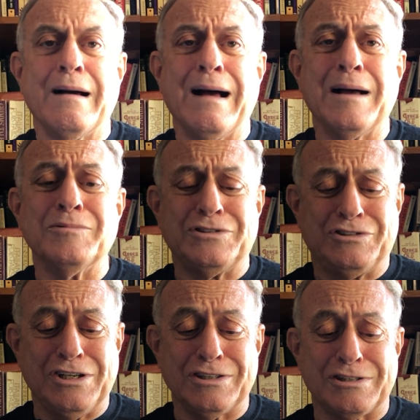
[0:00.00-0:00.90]
"I was
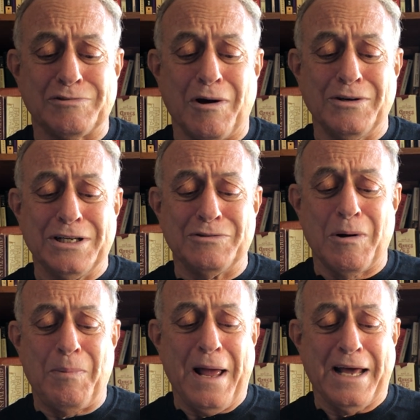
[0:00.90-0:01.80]
just thrown into a
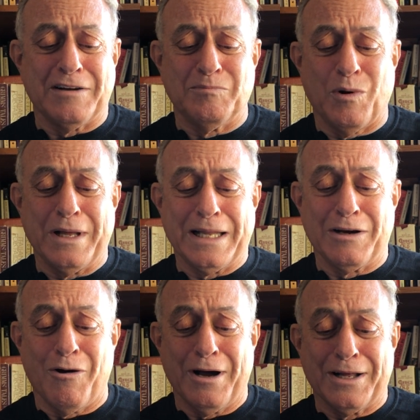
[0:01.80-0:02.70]
pan of boiling
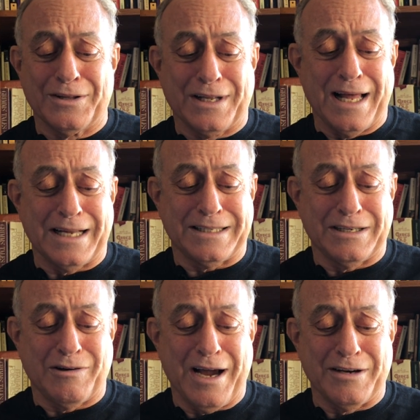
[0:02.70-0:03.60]
oil," the Latke
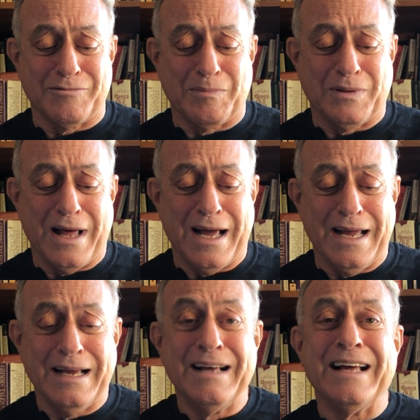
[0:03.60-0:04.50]
cried in
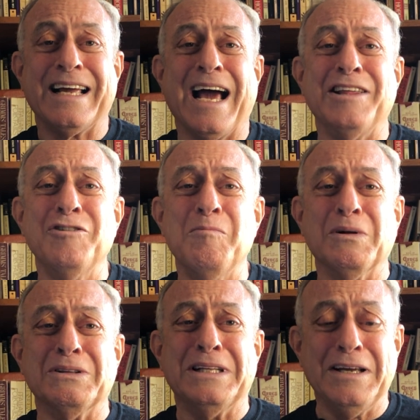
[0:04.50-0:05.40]
reply. "Can you
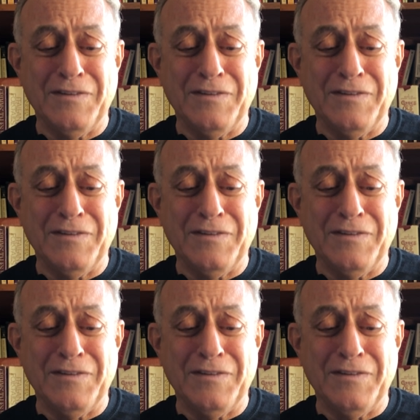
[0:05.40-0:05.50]
believe